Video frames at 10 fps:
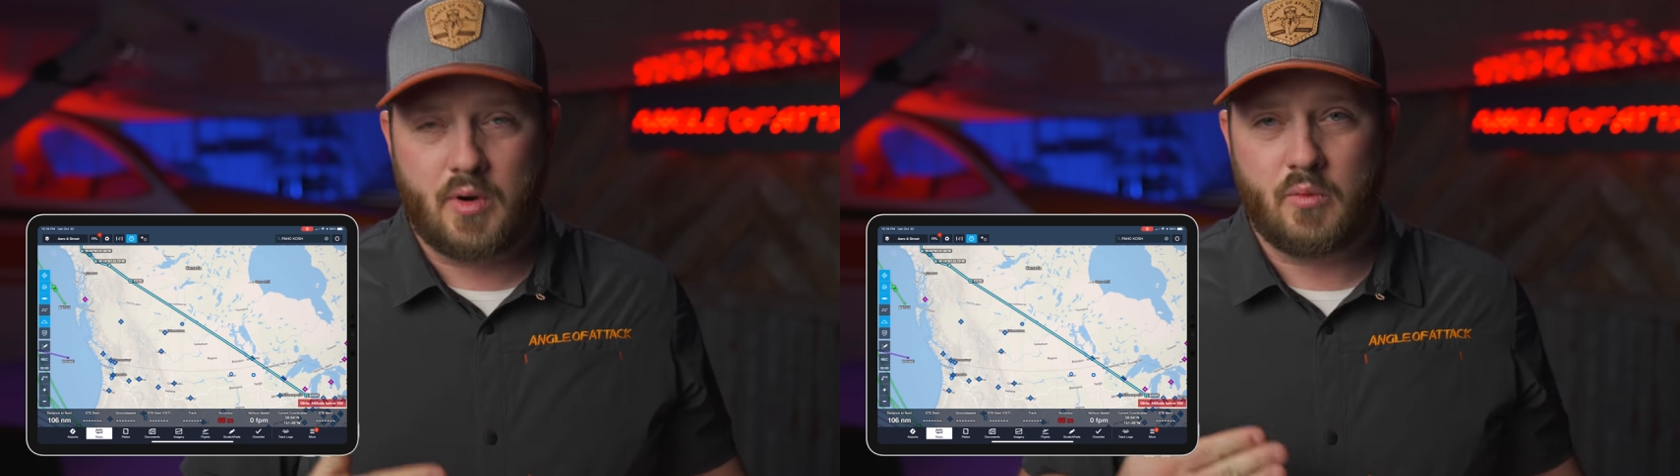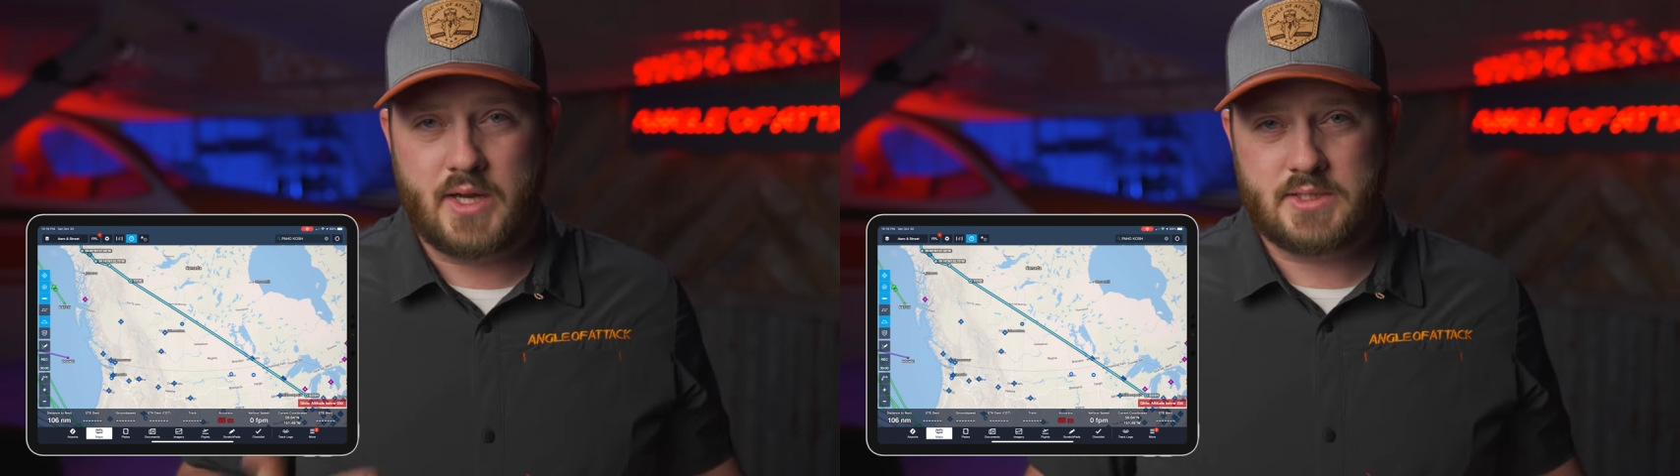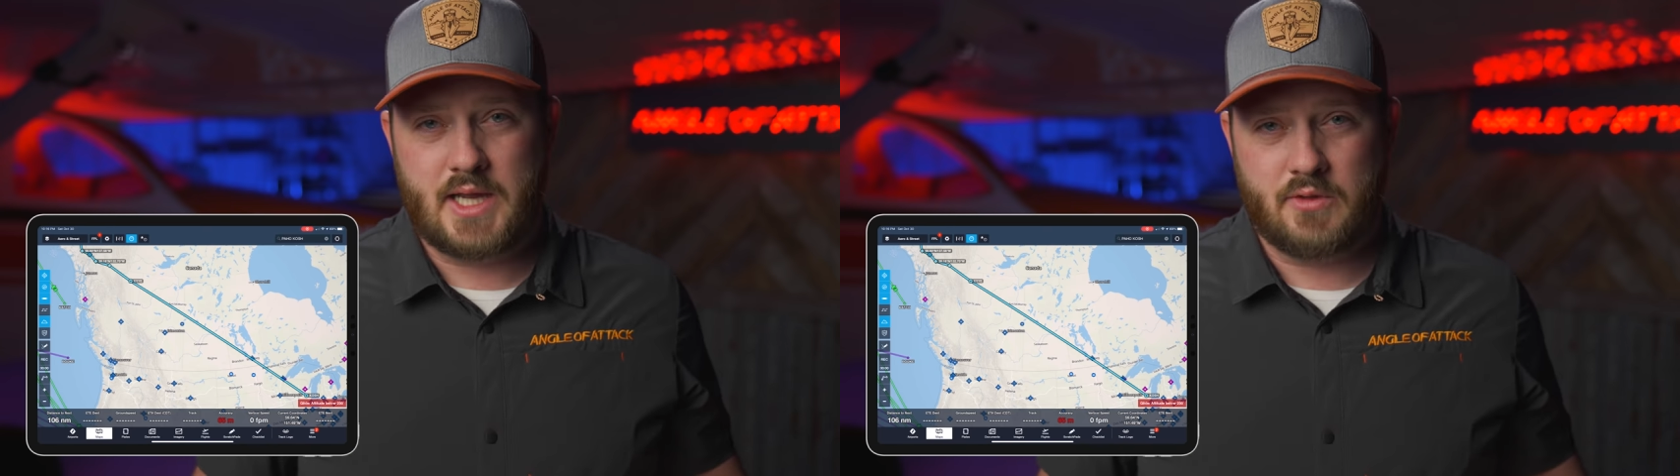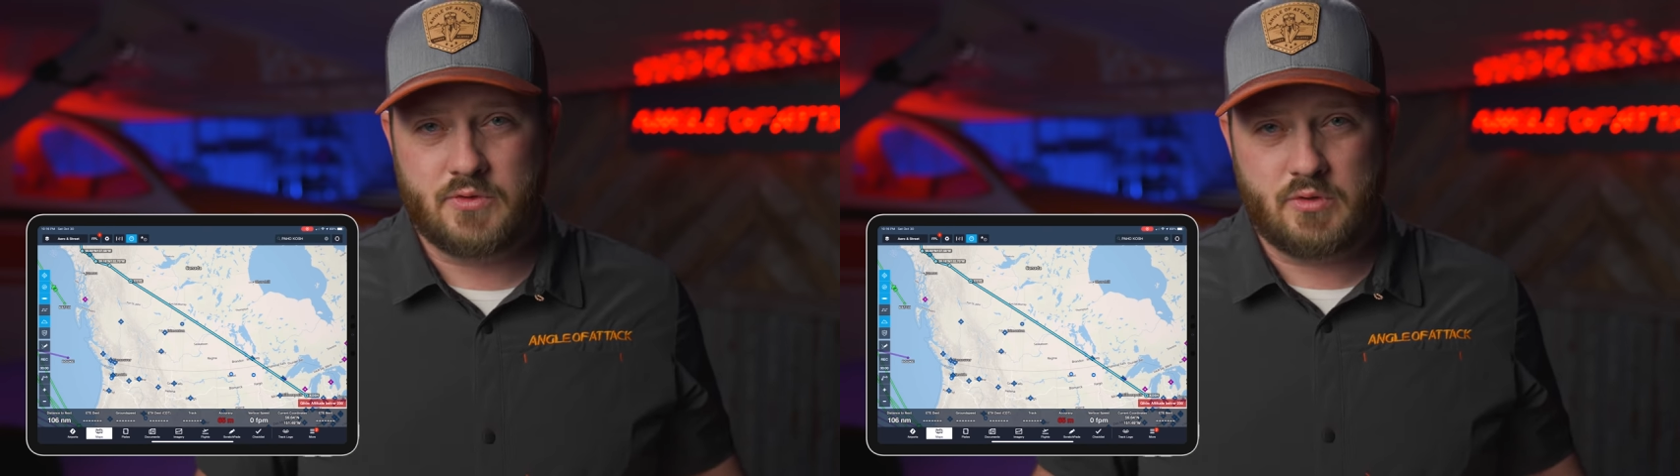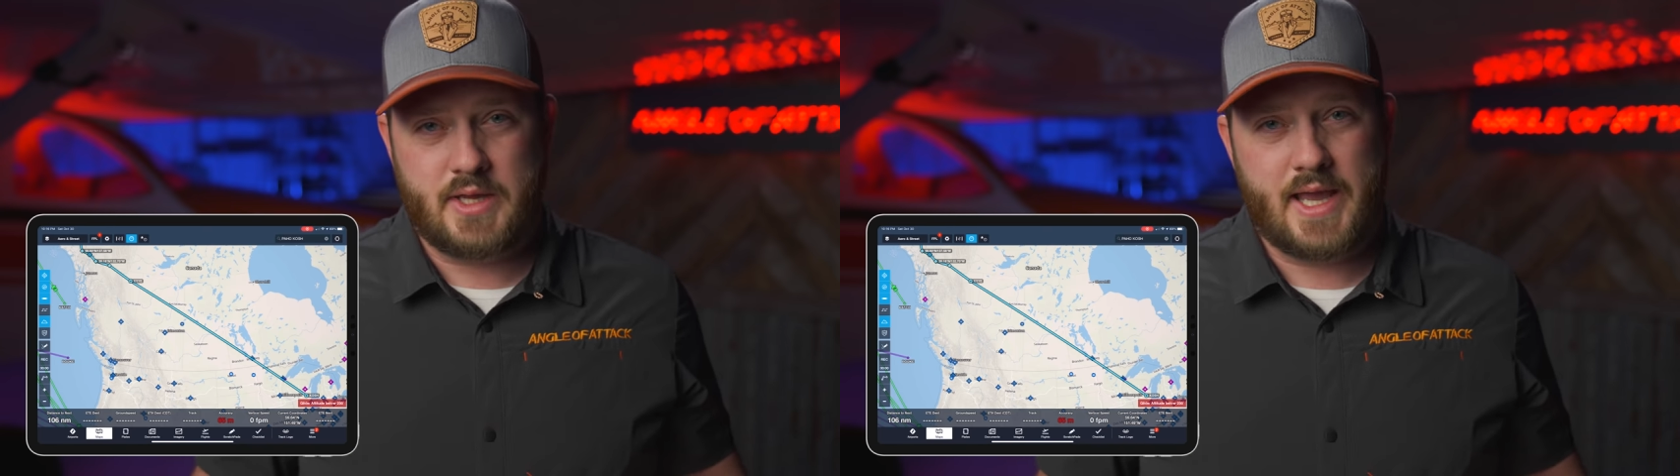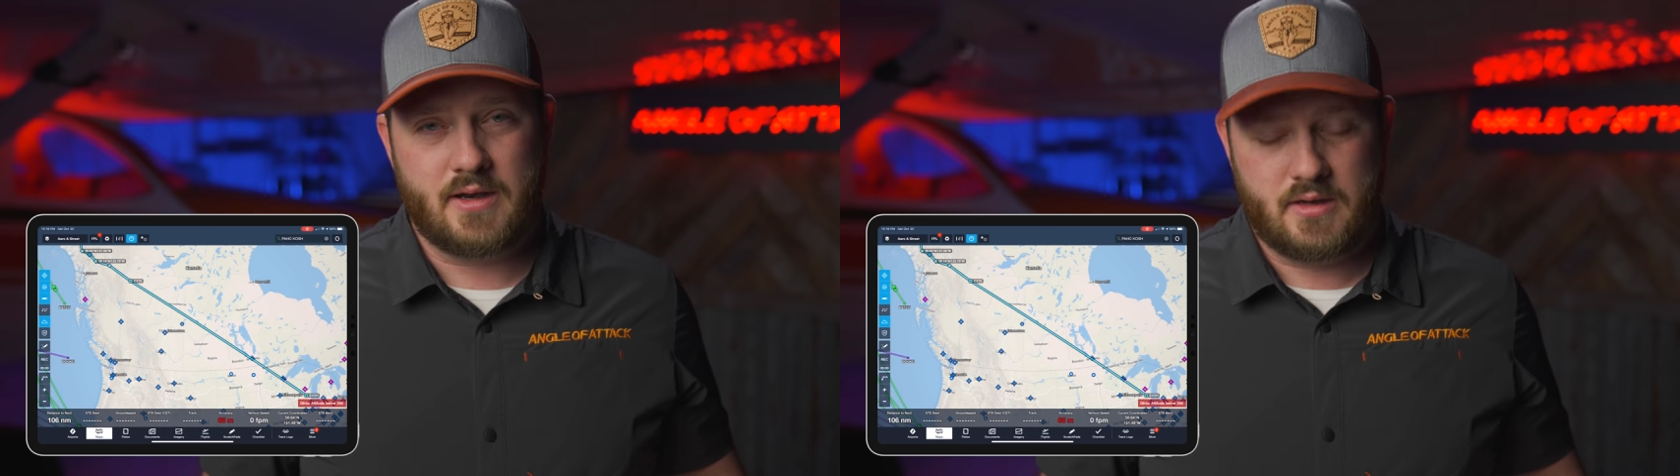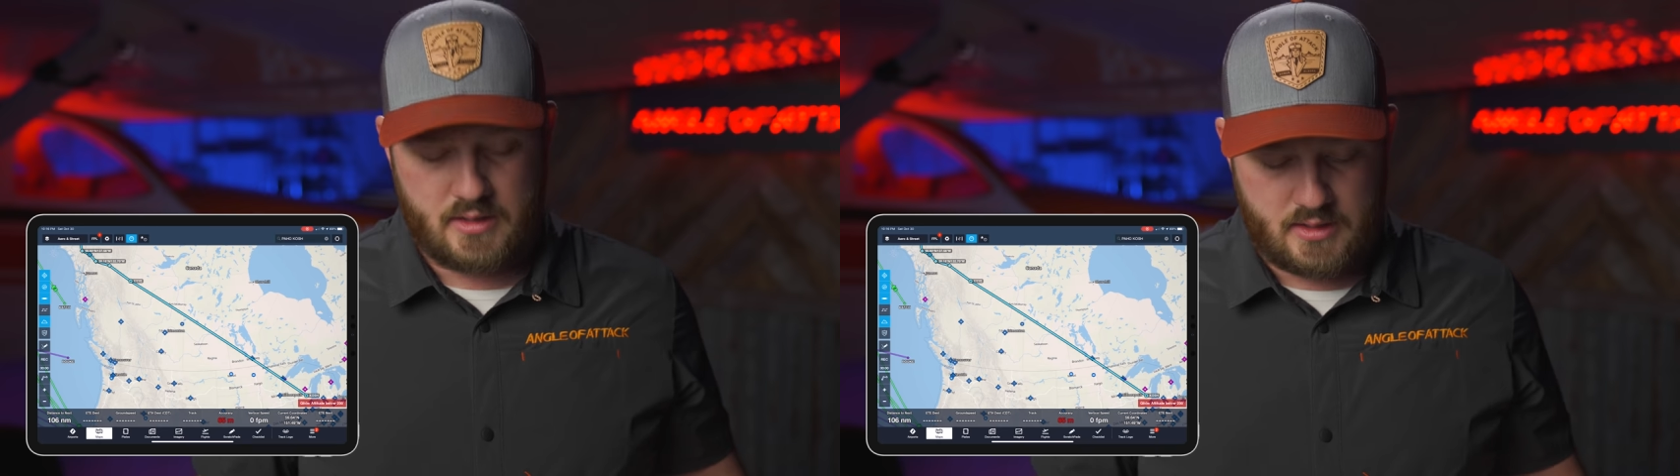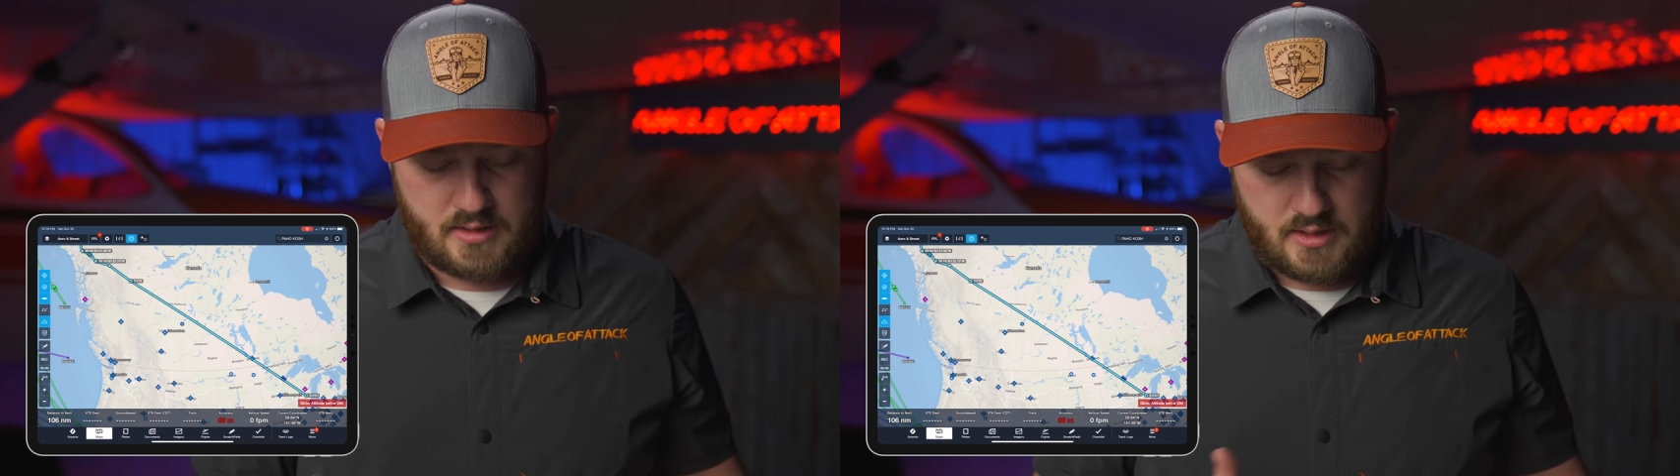our way down through
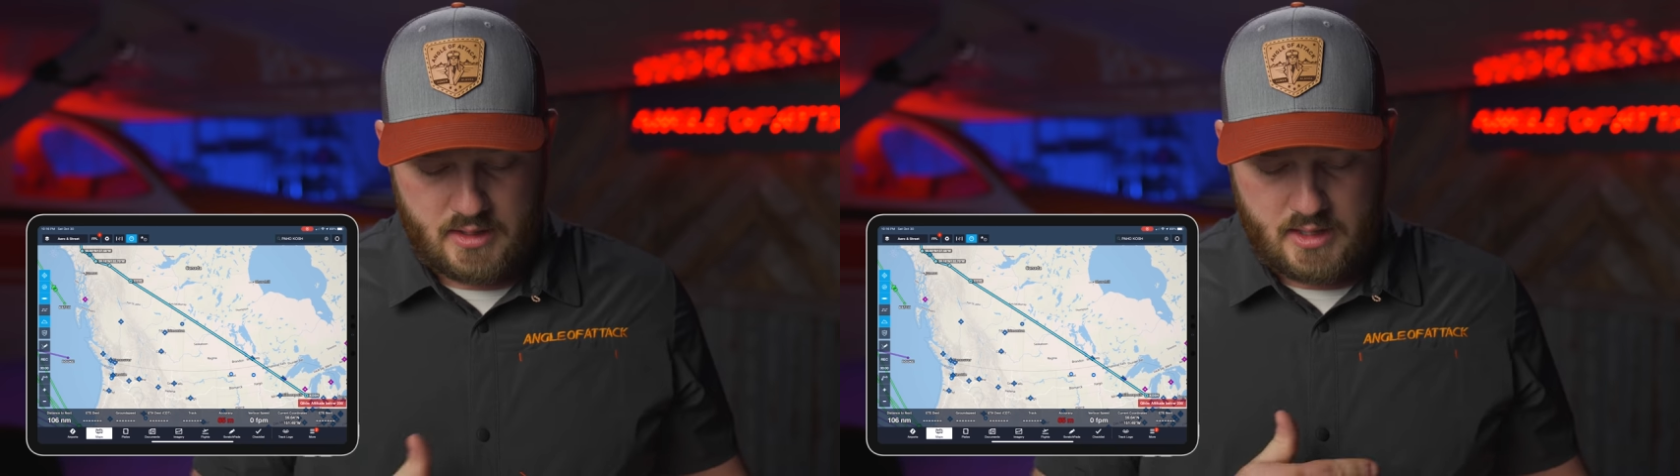Canada